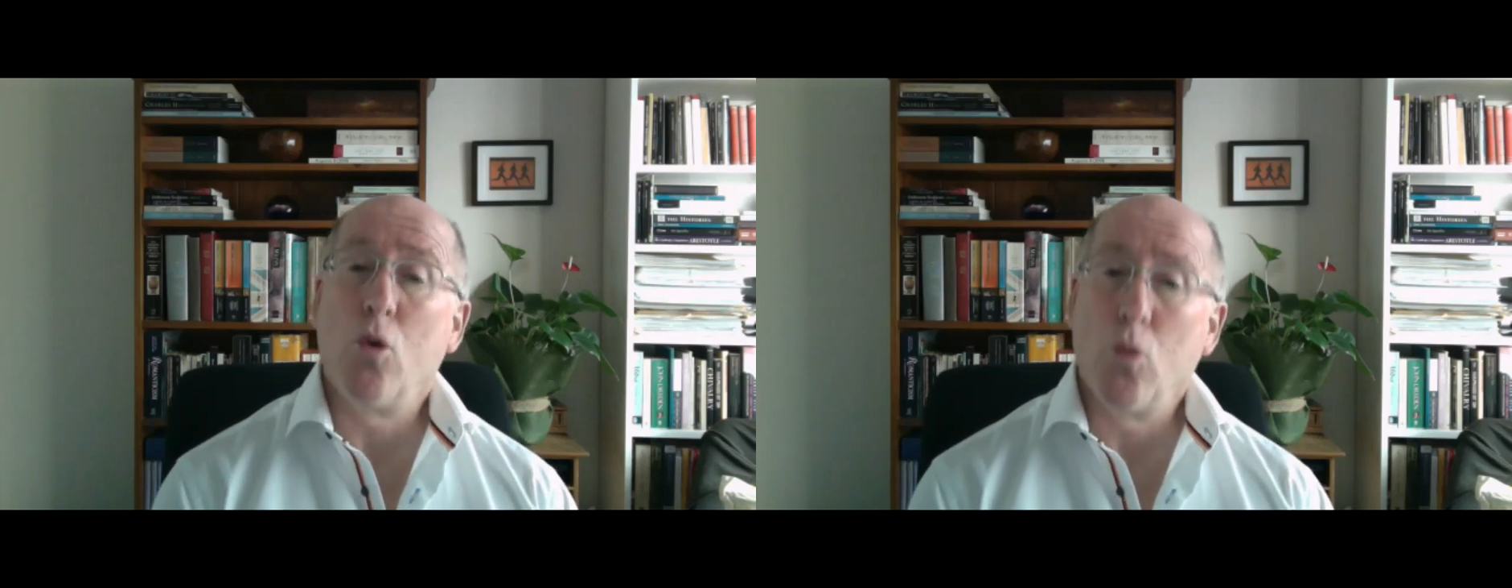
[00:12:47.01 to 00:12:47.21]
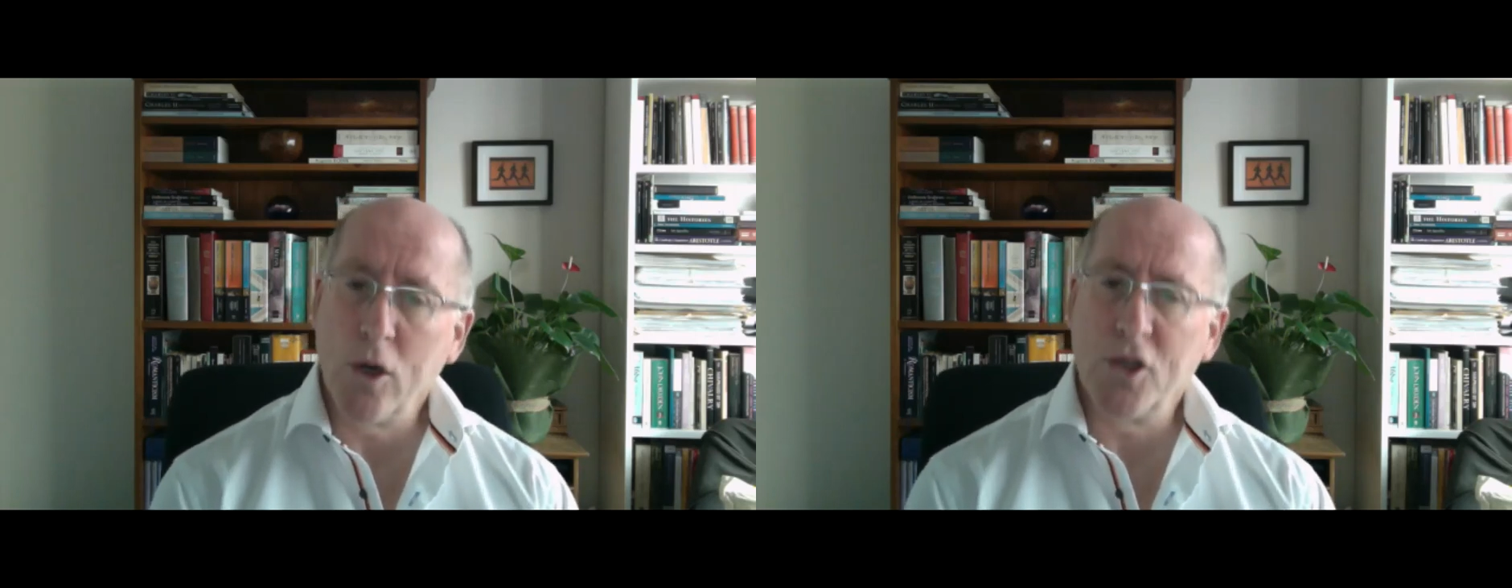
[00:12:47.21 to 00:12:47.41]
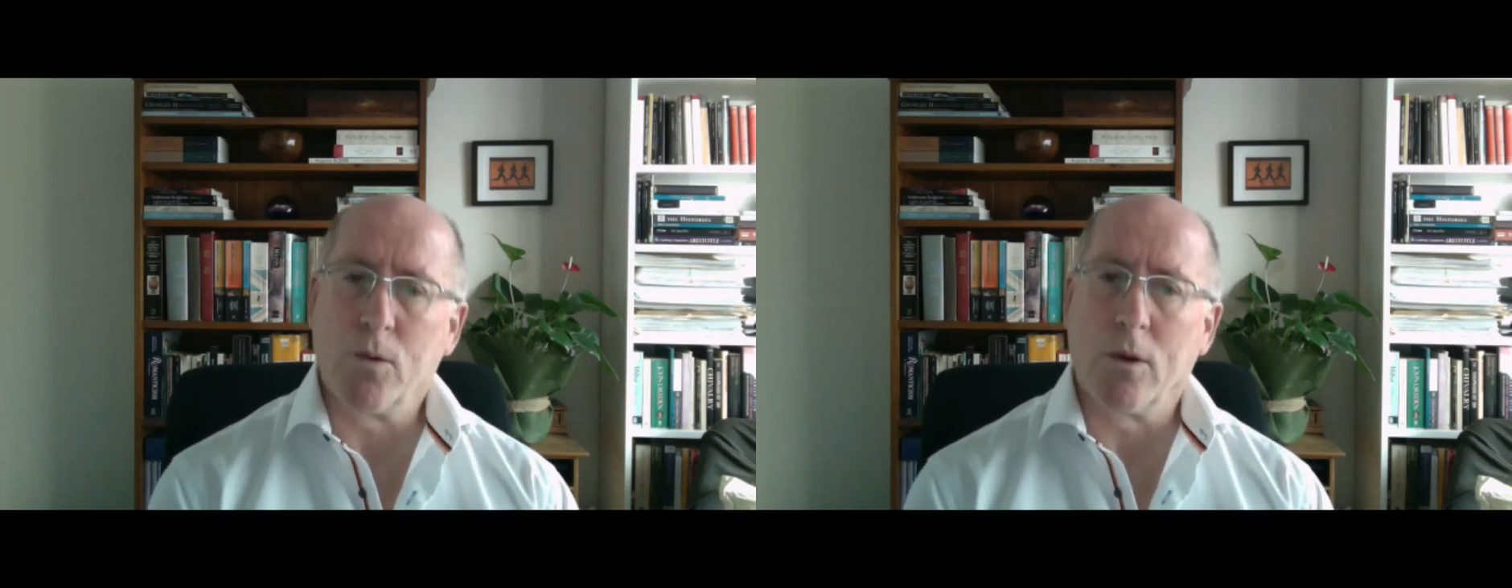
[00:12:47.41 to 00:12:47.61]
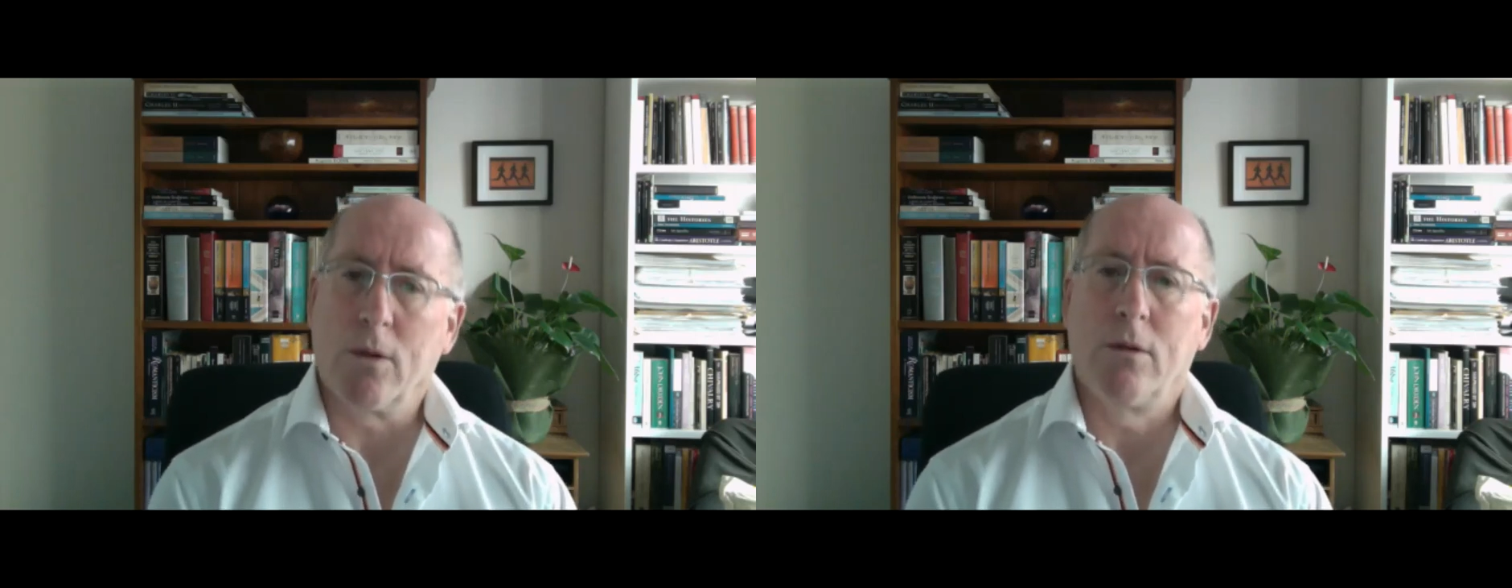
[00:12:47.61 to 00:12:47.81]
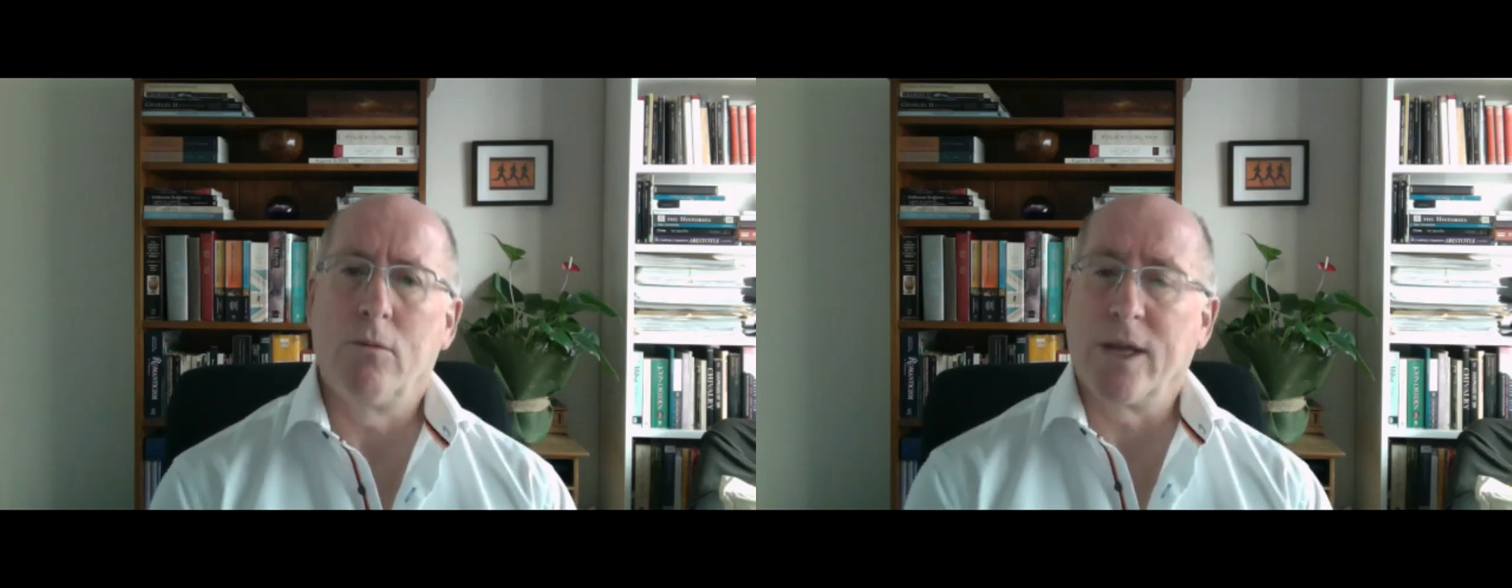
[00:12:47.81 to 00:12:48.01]

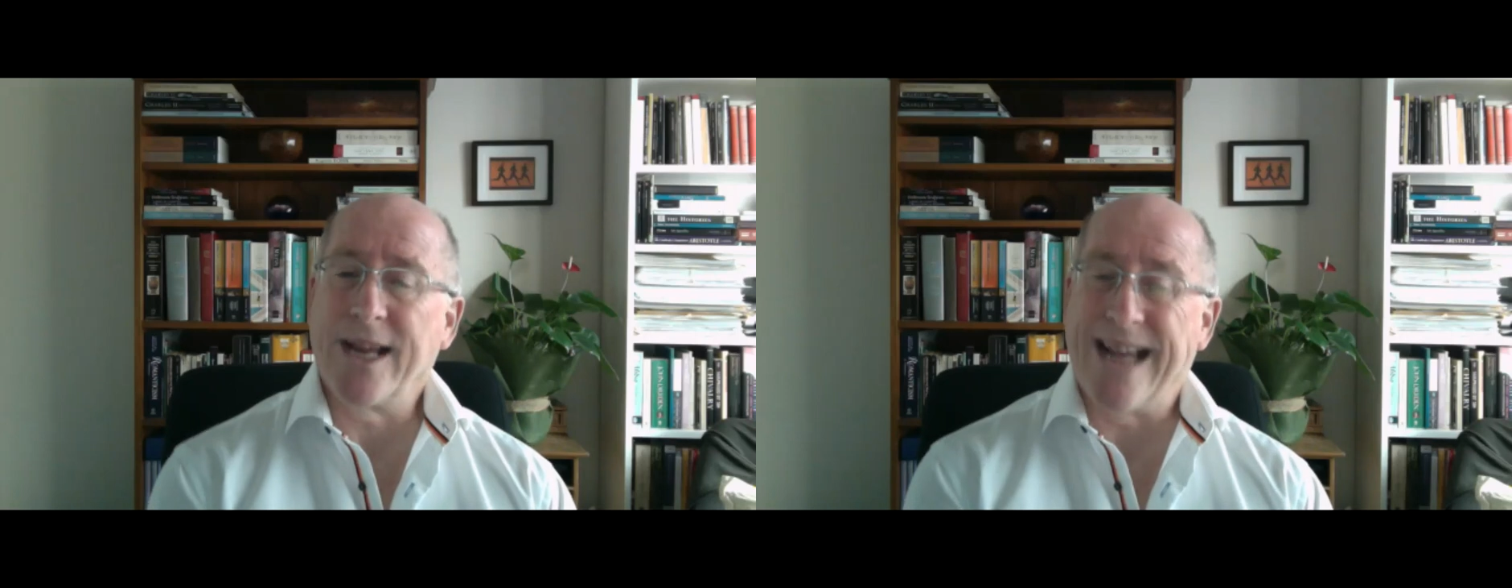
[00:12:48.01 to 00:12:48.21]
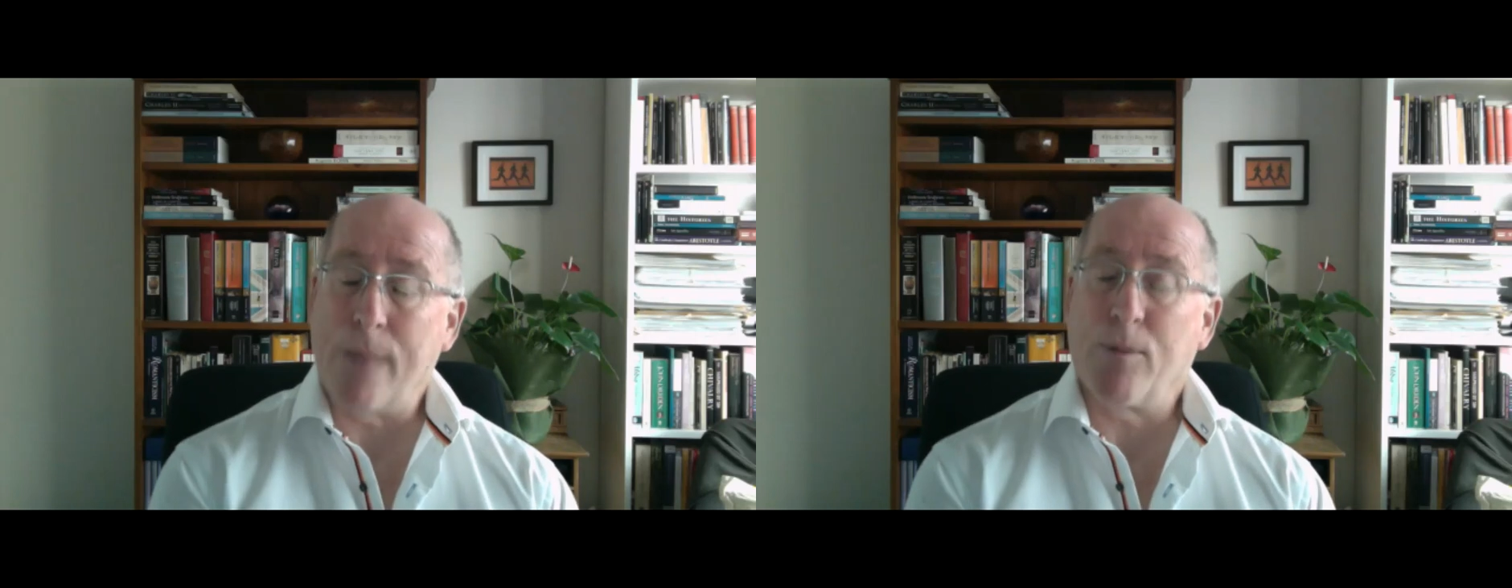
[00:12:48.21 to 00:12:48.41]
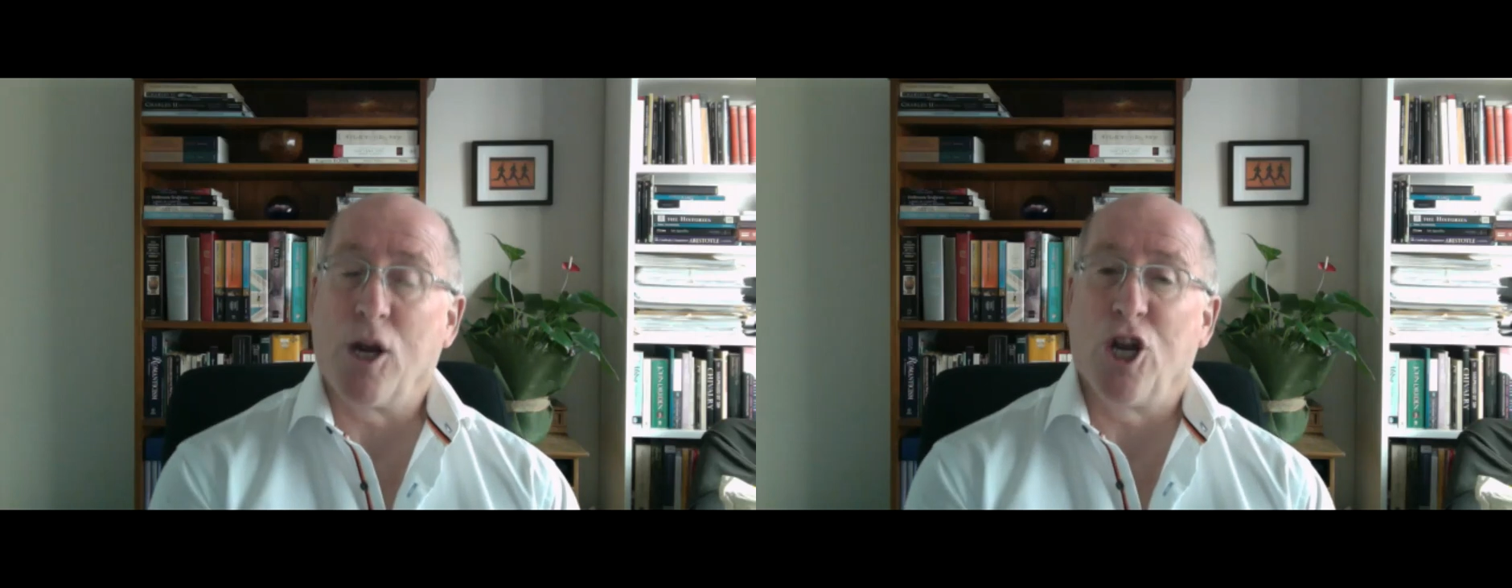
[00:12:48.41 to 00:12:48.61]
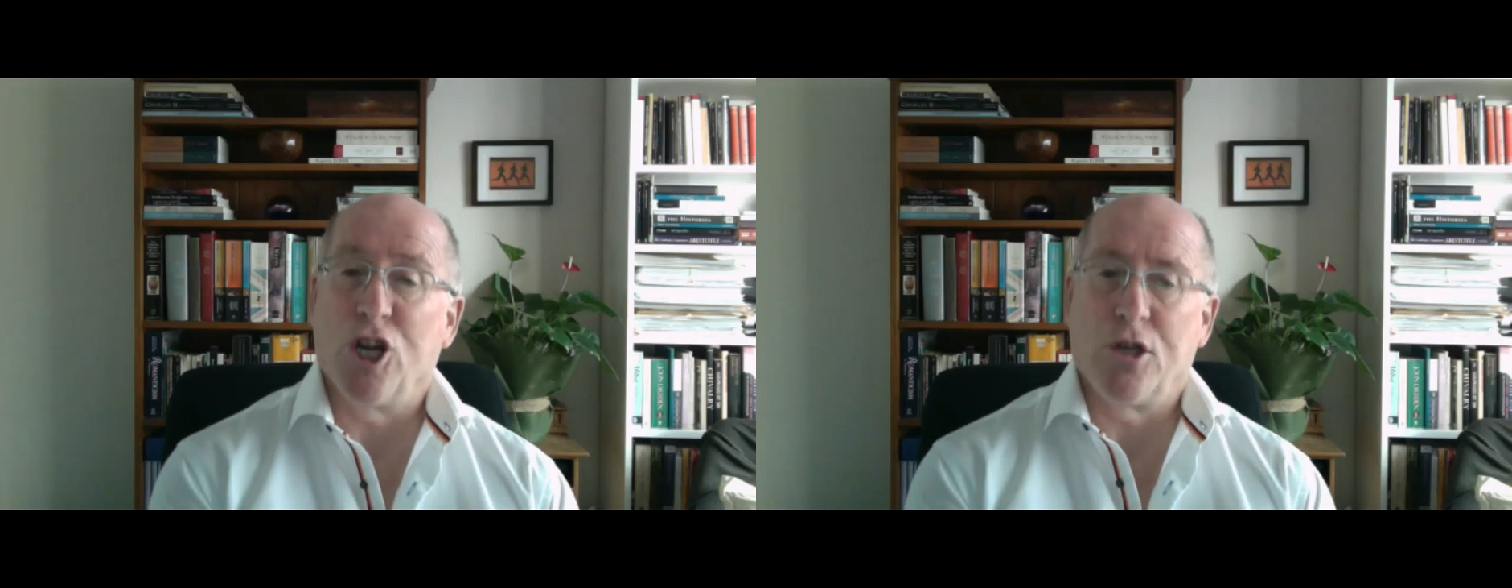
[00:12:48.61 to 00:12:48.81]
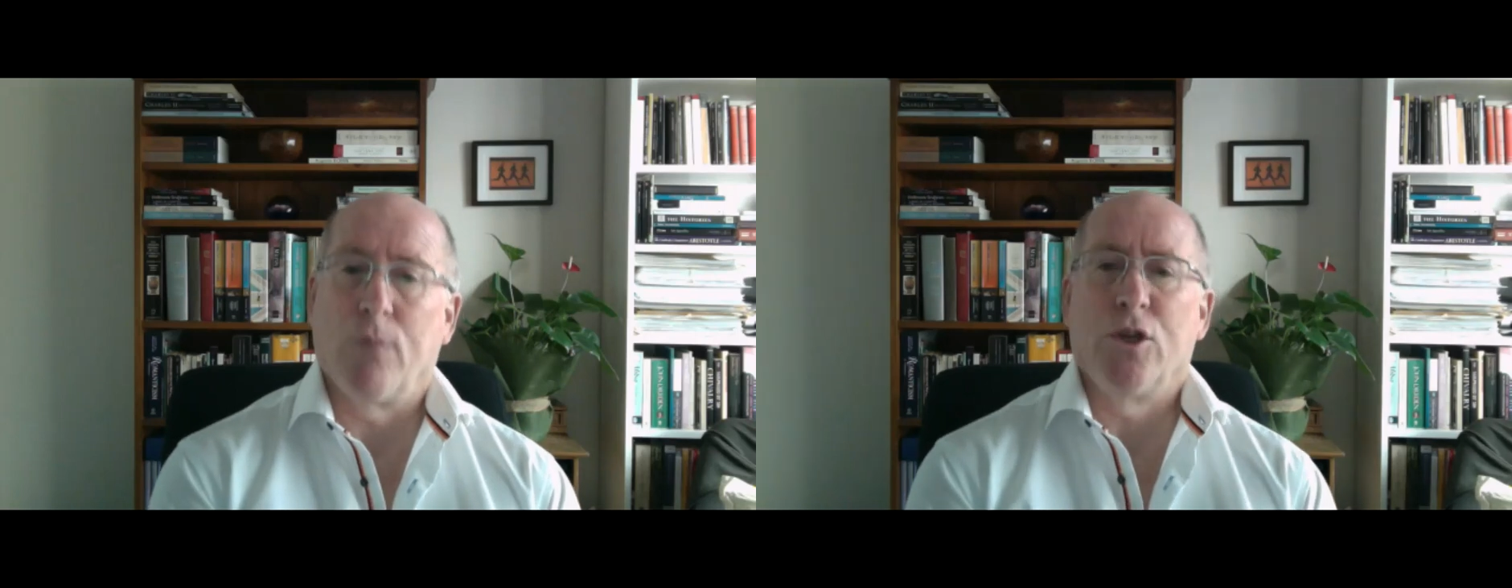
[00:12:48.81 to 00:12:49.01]
Wordsworth with a capital
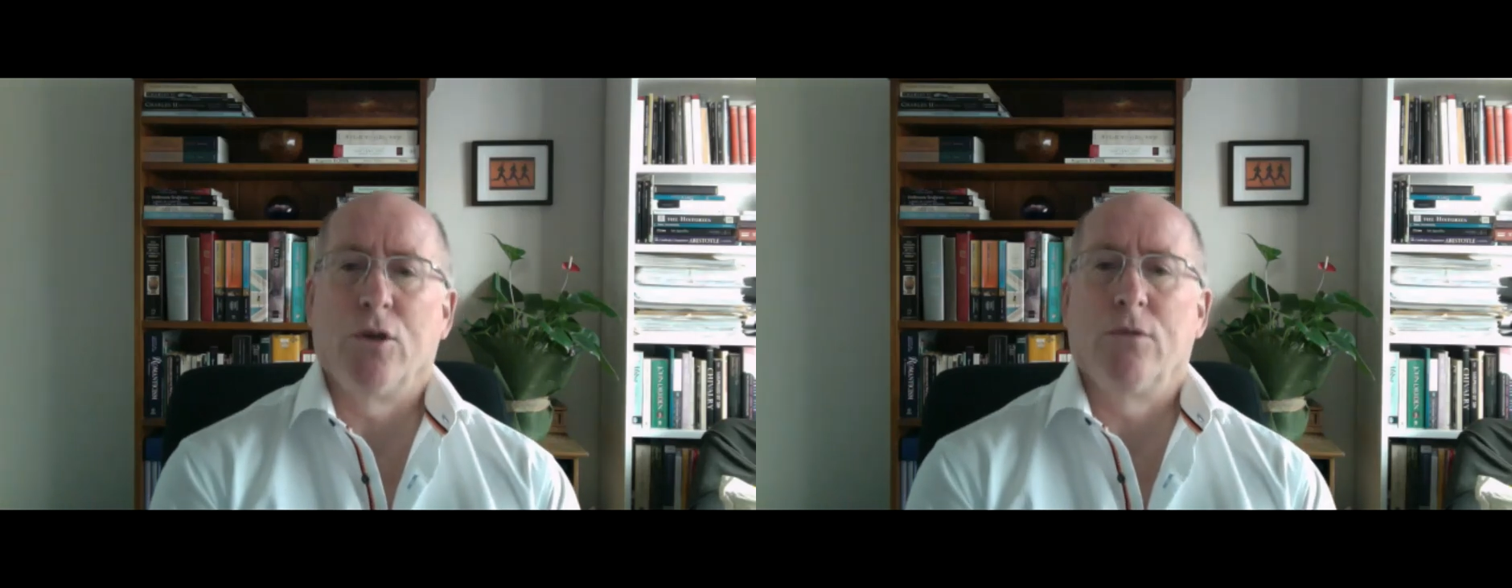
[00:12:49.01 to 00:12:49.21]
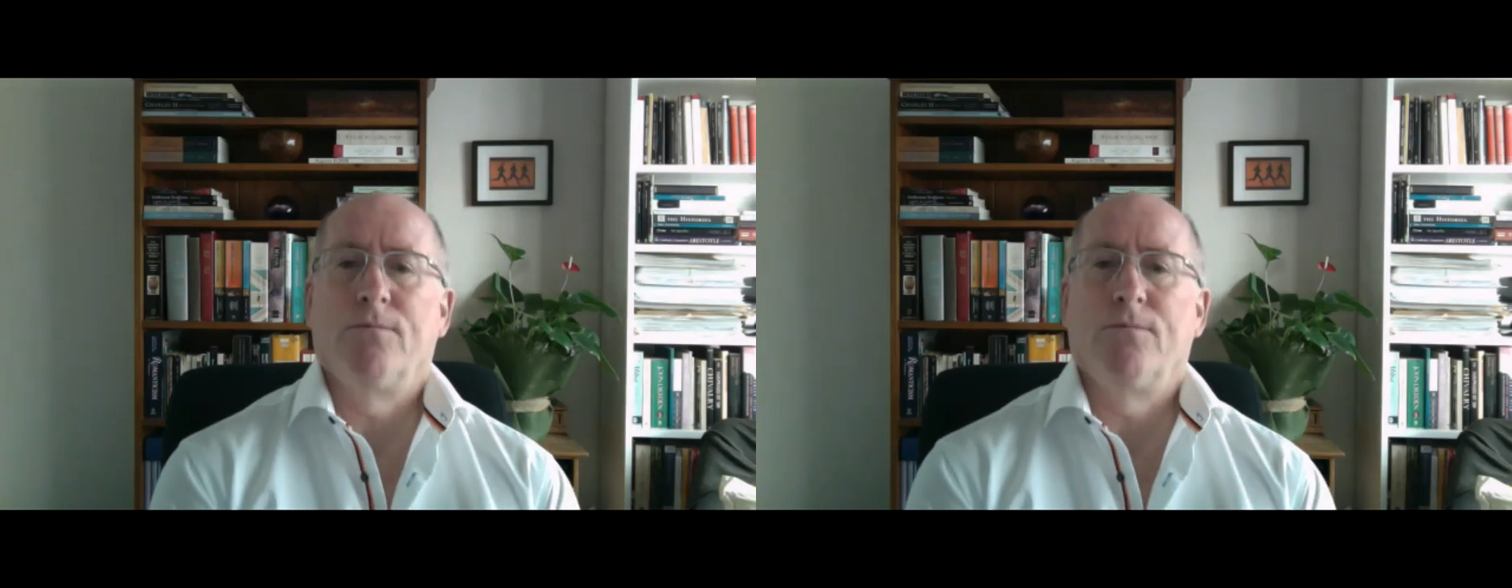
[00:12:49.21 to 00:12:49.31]
W.